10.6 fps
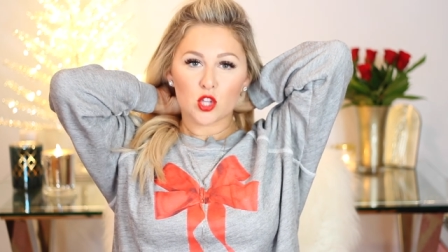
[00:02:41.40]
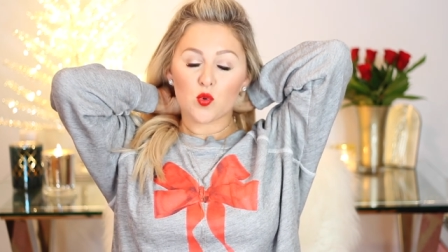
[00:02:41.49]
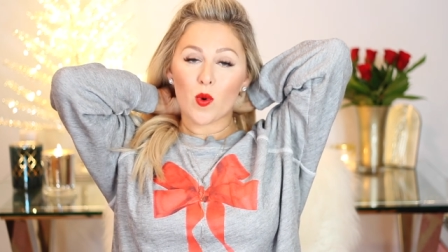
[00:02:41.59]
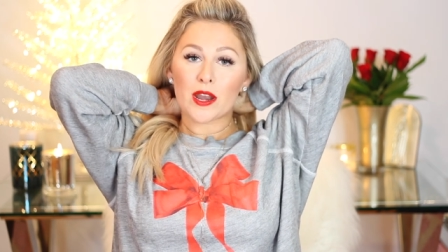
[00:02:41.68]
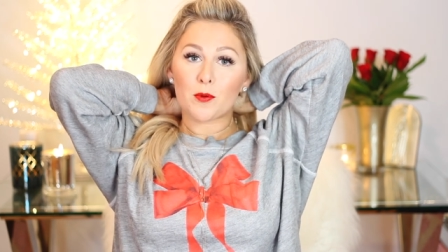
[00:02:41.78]

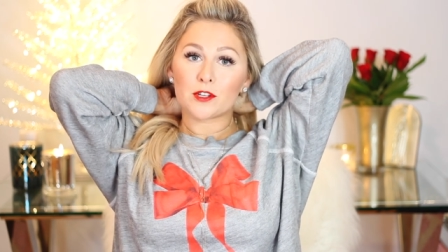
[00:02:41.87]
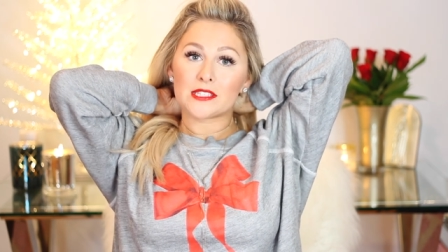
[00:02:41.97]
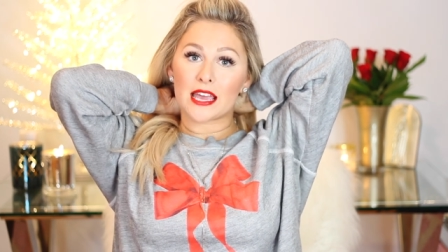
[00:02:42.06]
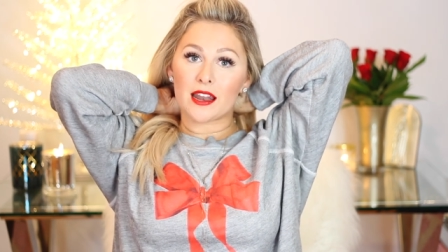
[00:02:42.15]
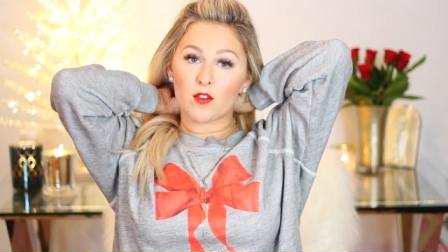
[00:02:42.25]
twenty
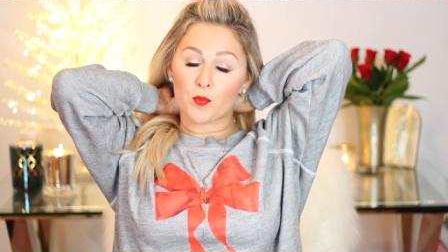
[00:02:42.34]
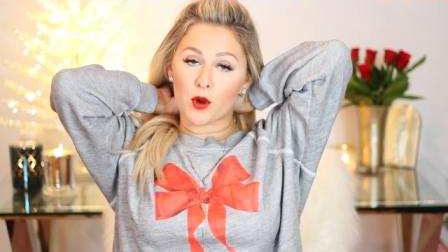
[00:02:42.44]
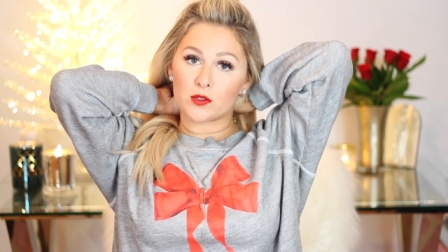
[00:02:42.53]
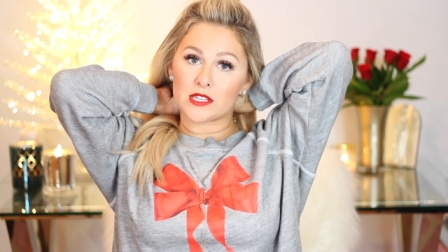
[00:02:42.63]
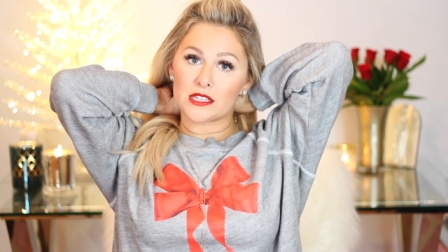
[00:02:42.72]
percent of the
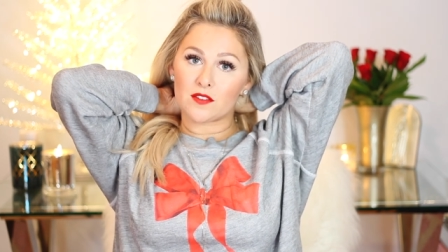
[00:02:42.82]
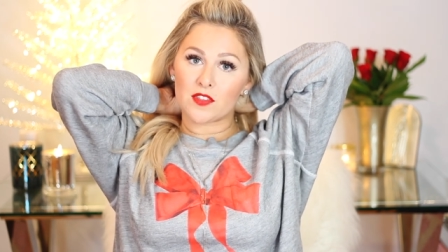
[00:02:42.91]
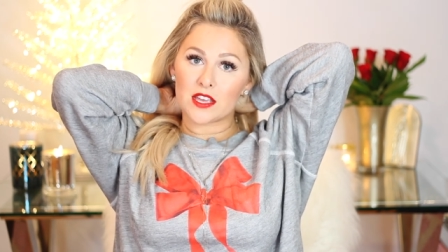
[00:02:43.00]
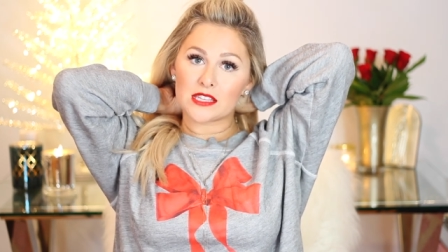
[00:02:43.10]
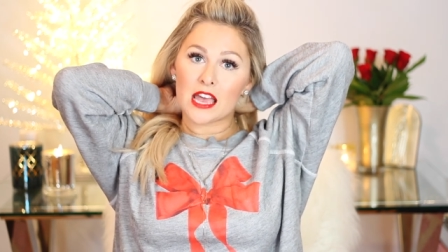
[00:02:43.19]
proceeds of
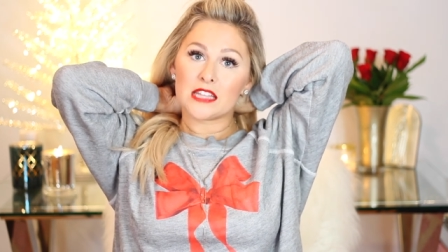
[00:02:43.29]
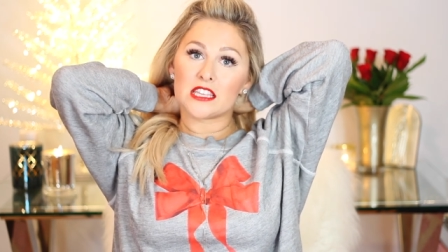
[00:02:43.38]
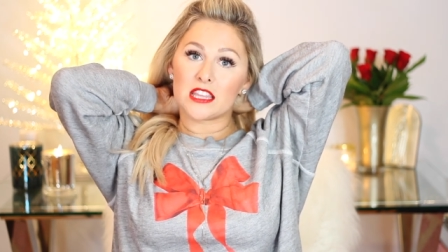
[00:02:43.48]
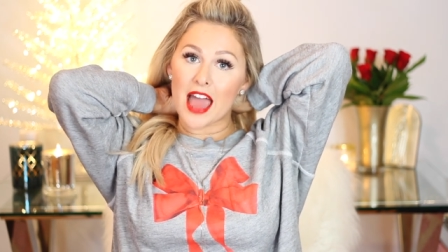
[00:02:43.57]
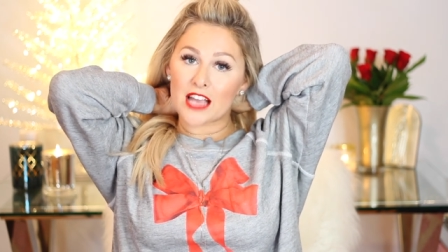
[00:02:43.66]
this
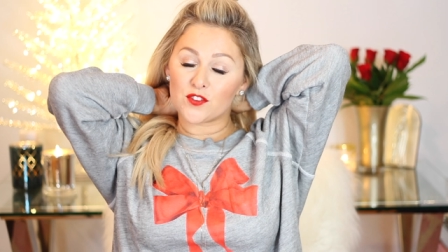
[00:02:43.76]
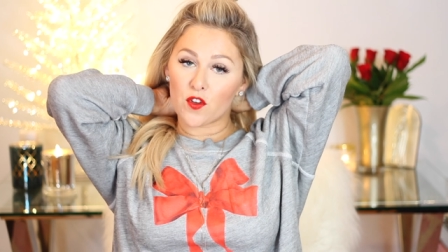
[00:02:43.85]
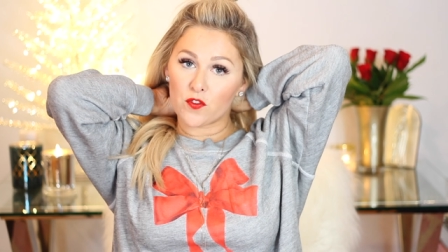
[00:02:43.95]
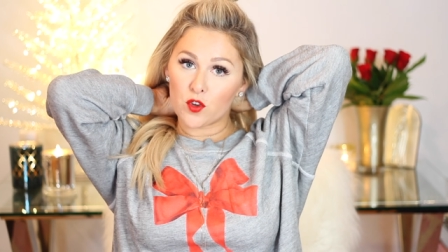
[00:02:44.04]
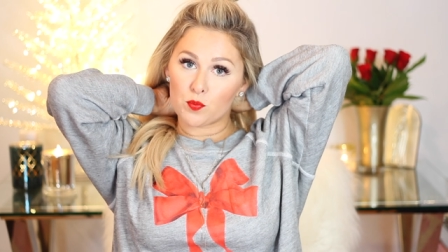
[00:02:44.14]
to the
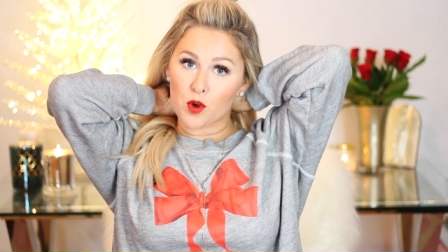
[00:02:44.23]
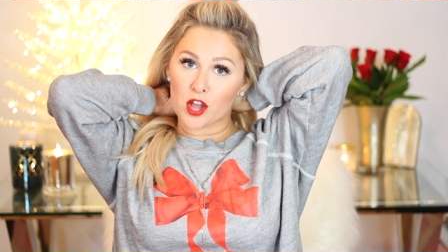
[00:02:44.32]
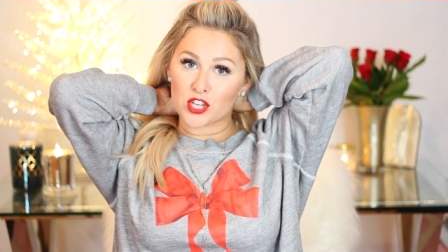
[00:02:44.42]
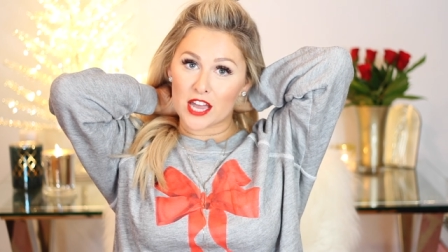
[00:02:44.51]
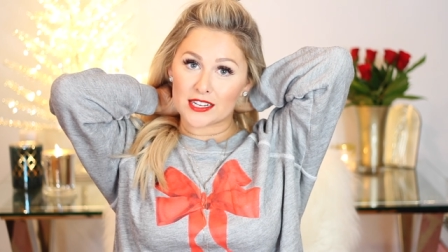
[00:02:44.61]
Nashville Food
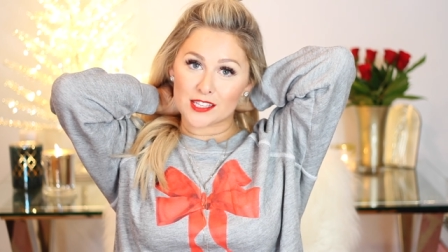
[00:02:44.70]
Project.